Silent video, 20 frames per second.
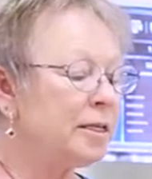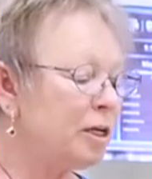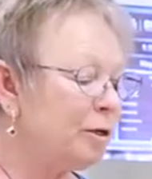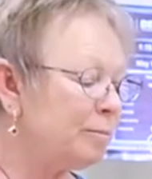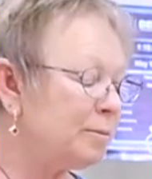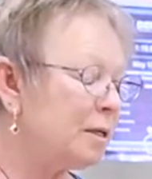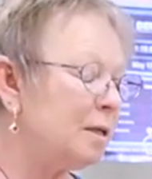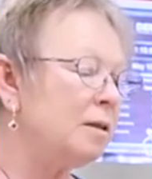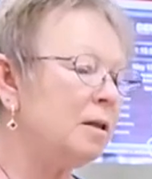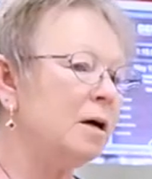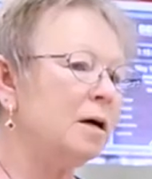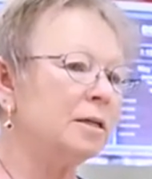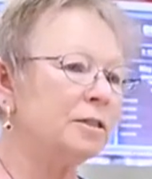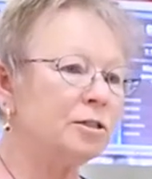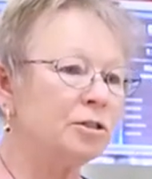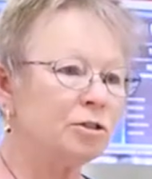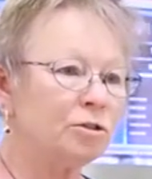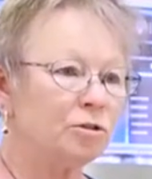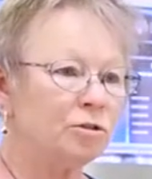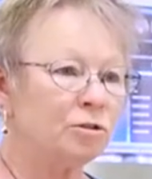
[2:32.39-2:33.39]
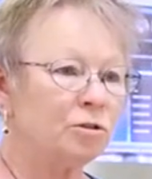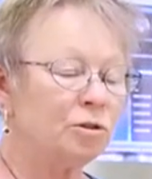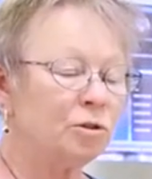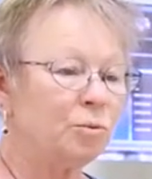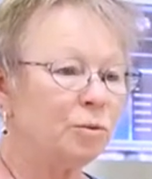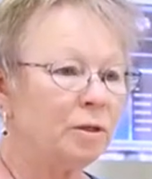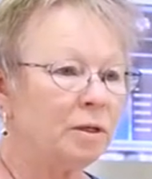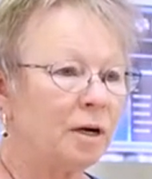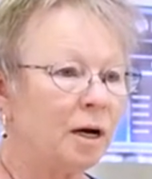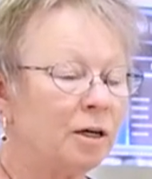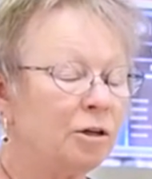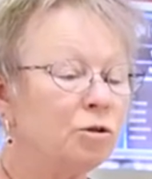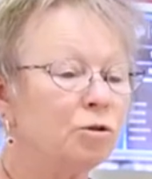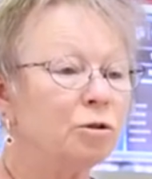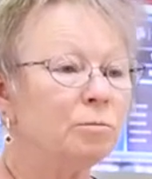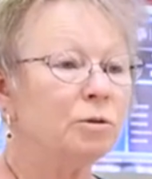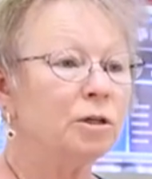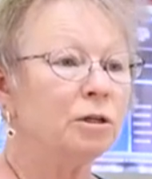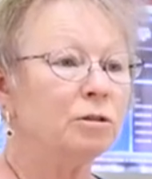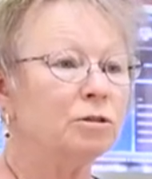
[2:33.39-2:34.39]
helps a lot of students. Our
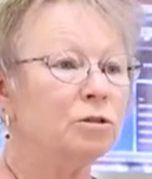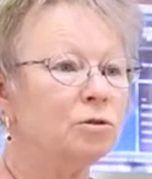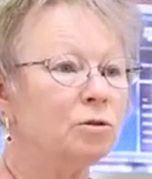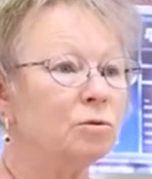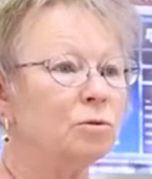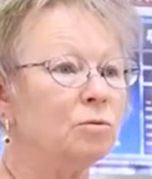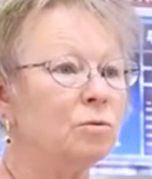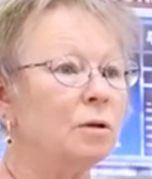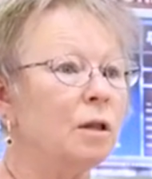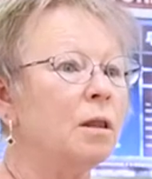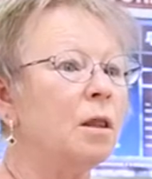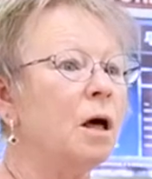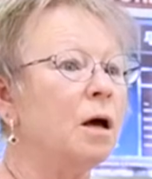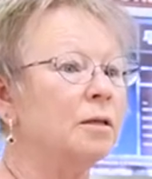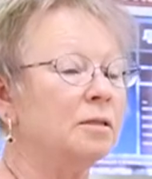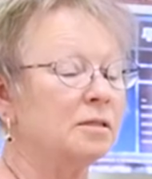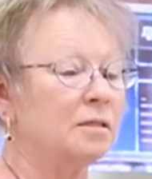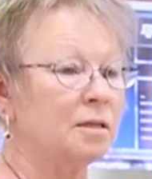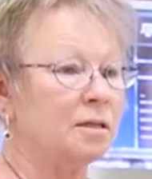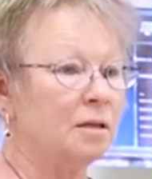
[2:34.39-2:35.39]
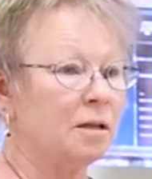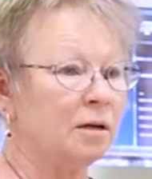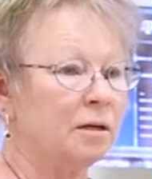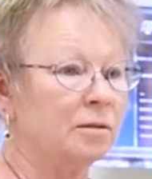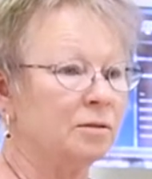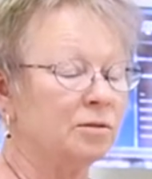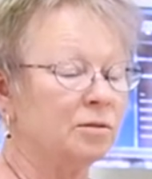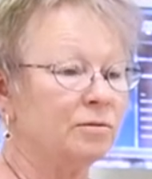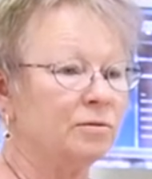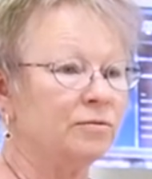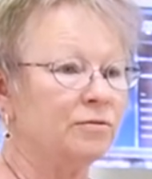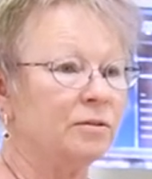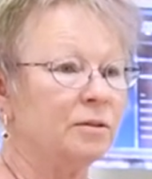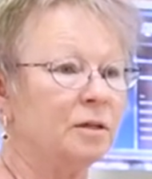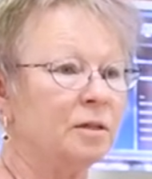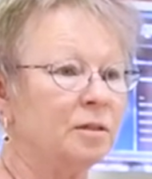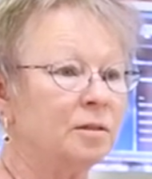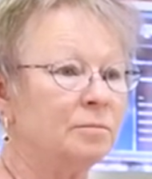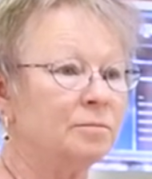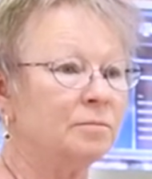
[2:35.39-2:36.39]
group goes to lots and lots of
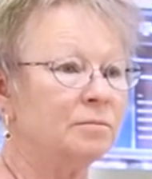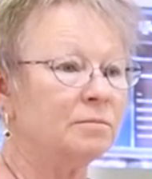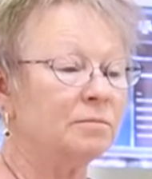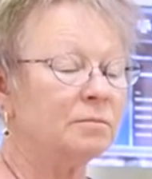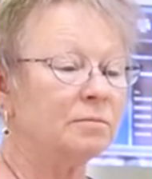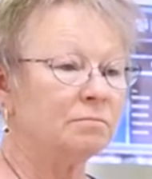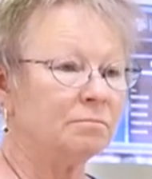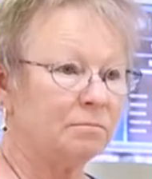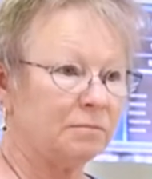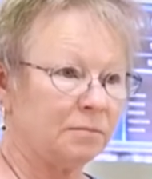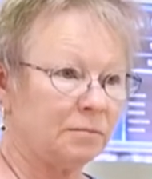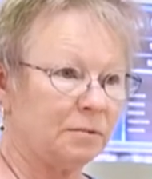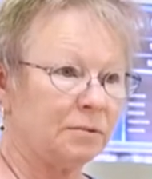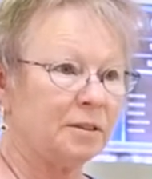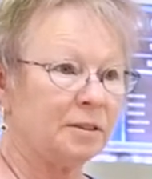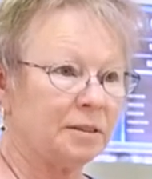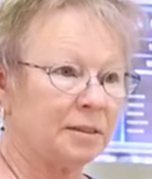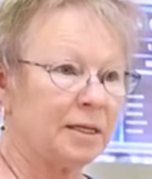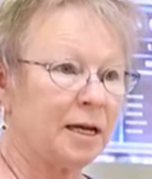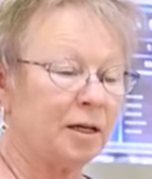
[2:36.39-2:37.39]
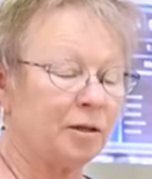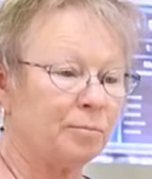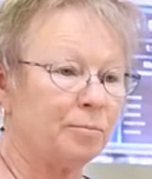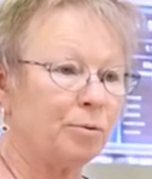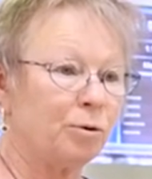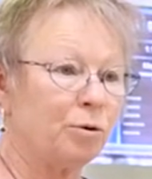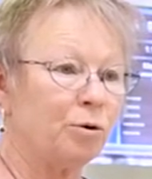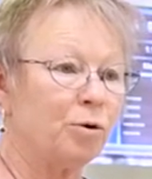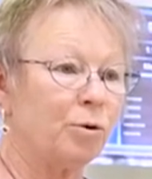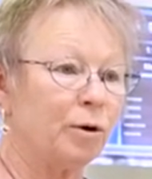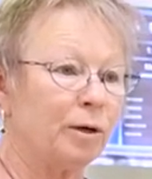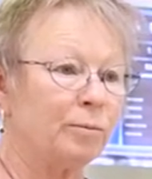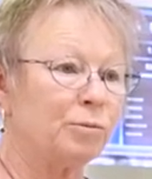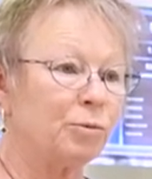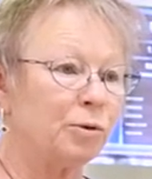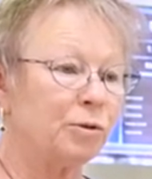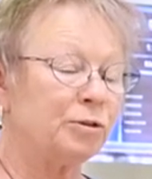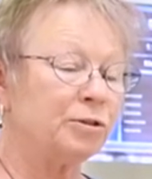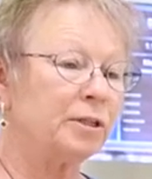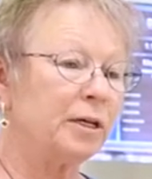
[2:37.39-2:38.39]
these kind of programs
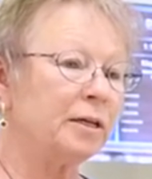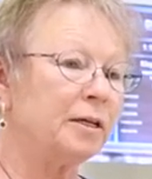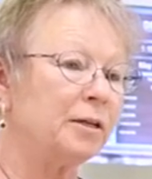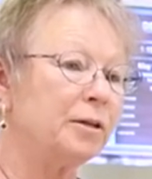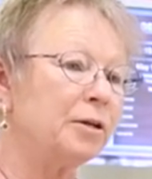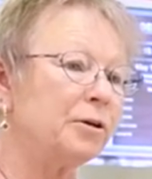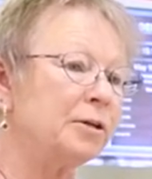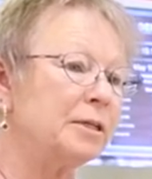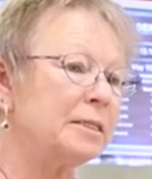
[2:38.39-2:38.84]
when they're taking their